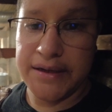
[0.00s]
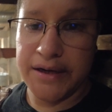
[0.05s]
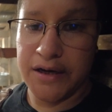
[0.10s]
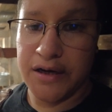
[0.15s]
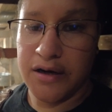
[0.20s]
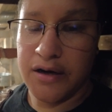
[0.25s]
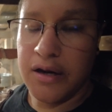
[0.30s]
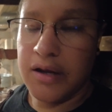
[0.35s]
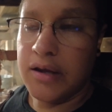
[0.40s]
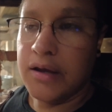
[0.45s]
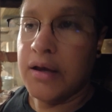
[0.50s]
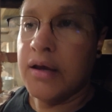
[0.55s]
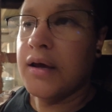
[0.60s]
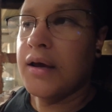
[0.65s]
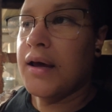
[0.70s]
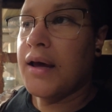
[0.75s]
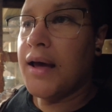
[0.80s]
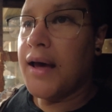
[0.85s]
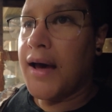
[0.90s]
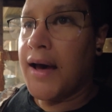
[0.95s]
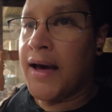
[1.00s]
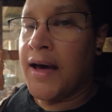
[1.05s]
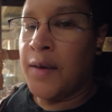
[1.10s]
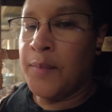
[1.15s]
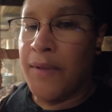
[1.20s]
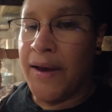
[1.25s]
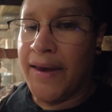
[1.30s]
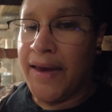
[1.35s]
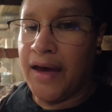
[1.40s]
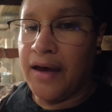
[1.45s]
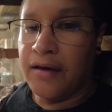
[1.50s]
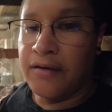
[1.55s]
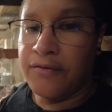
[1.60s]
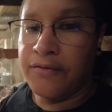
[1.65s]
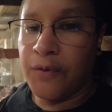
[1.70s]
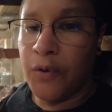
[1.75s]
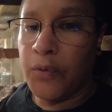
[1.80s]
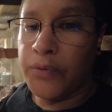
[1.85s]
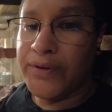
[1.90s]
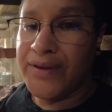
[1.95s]
here. I
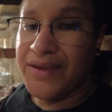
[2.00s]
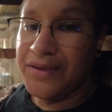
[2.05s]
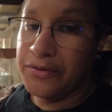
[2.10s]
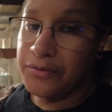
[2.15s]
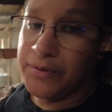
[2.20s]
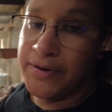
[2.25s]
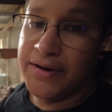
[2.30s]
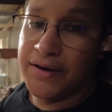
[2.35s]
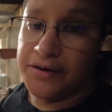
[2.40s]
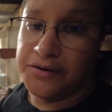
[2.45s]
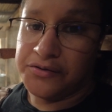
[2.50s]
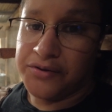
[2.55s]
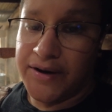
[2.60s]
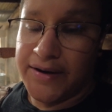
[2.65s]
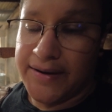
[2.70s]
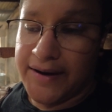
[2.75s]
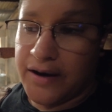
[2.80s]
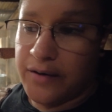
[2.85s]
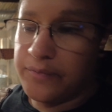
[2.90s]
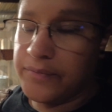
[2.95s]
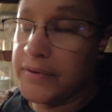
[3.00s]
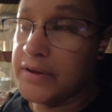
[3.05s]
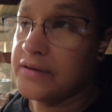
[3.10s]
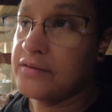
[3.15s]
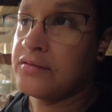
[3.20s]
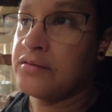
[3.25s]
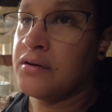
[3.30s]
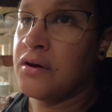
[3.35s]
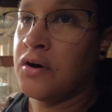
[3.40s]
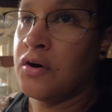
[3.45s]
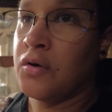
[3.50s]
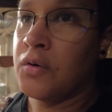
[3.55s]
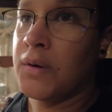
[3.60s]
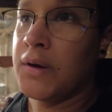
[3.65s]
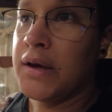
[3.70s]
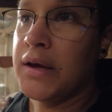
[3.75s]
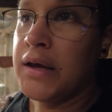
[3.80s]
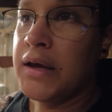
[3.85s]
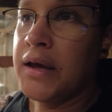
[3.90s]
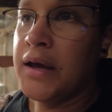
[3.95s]
have only 3 ducks right now. So
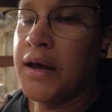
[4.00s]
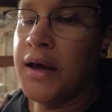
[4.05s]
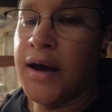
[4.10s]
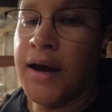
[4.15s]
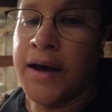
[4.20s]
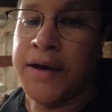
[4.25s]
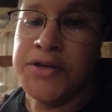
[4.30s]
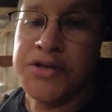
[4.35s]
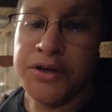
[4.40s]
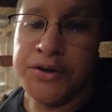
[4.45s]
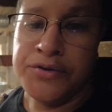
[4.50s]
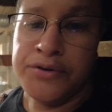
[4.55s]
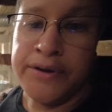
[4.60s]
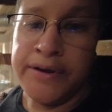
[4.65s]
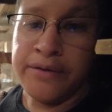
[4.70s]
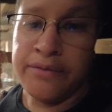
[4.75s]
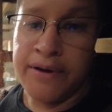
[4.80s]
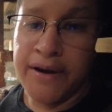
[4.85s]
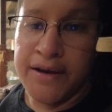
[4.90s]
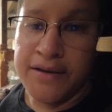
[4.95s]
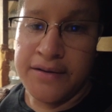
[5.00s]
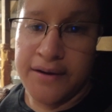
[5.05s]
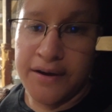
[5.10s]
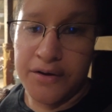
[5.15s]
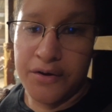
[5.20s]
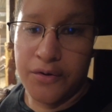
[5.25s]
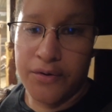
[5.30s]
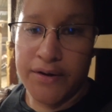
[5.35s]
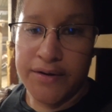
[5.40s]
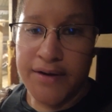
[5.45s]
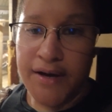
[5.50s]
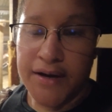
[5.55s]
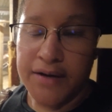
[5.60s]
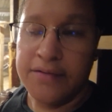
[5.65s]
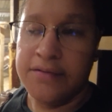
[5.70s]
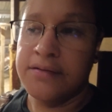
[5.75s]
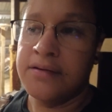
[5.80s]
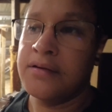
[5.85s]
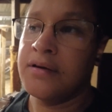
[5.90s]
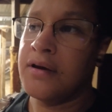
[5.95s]
I generally raise Ancona
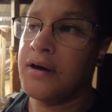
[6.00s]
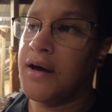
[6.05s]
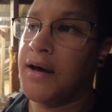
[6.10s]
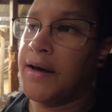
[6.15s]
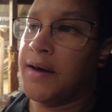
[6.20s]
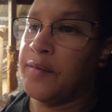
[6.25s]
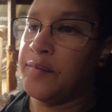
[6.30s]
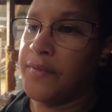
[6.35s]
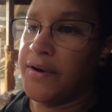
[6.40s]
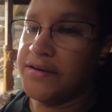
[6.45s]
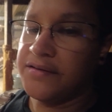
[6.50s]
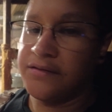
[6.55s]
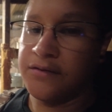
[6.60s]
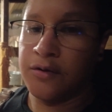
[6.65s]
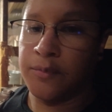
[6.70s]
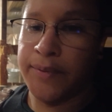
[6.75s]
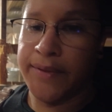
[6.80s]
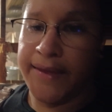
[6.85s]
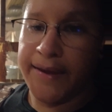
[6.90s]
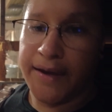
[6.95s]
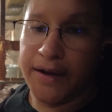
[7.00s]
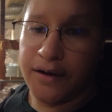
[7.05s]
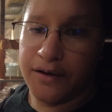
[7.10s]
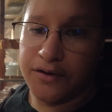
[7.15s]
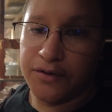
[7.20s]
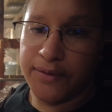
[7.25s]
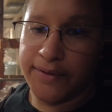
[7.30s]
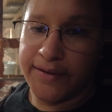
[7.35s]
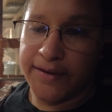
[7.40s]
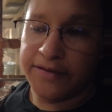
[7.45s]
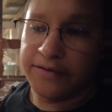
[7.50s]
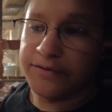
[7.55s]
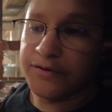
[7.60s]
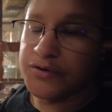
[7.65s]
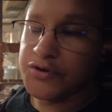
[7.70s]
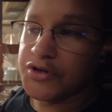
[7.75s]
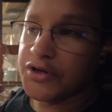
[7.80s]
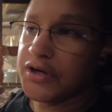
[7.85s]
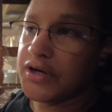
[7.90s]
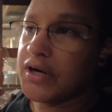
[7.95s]
ducks. I still plan on doing that in the
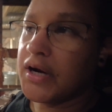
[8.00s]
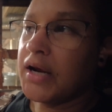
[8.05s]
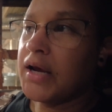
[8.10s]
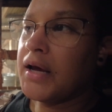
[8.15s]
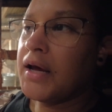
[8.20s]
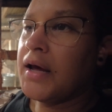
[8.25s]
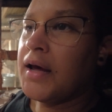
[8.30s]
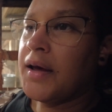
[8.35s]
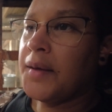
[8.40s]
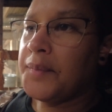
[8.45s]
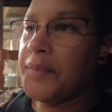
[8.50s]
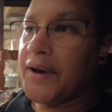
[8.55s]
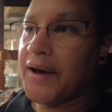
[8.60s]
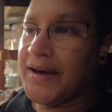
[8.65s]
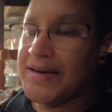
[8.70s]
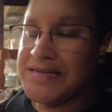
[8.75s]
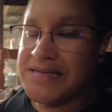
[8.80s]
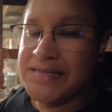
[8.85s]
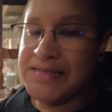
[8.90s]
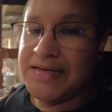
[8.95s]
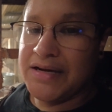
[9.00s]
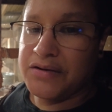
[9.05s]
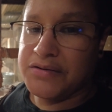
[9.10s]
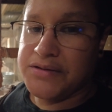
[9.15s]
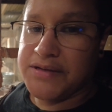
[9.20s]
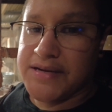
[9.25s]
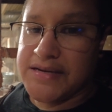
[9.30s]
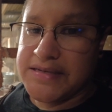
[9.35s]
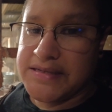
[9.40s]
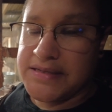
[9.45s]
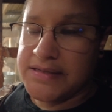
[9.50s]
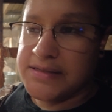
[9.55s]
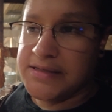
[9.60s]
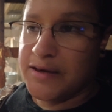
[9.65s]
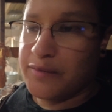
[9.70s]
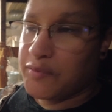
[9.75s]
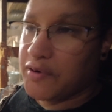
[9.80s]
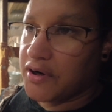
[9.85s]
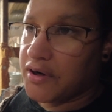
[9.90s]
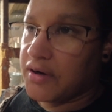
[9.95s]
future, but I did downsize this
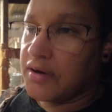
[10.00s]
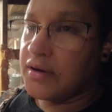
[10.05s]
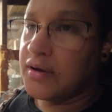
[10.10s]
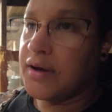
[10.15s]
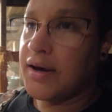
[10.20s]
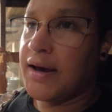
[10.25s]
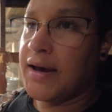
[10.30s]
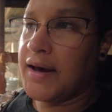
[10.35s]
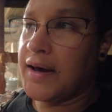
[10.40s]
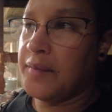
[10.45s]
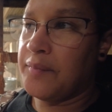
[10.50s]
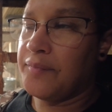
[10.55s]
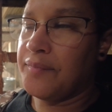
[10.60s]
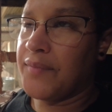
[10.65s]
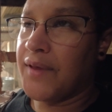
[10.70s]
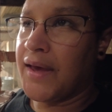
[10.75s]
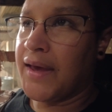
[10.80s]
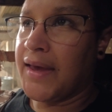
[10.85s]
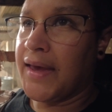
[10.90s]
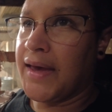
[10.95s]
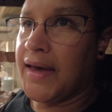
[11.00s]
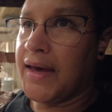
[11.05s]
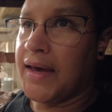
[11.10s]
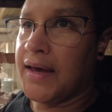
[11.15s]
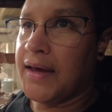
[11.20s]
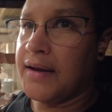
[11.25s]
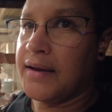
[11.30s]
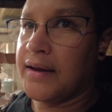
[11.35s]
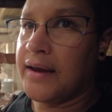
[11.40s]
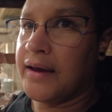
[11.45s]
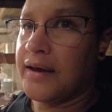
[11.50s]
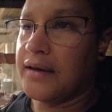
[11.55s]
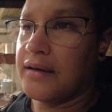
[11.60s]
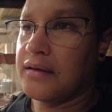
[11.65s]
summer. I had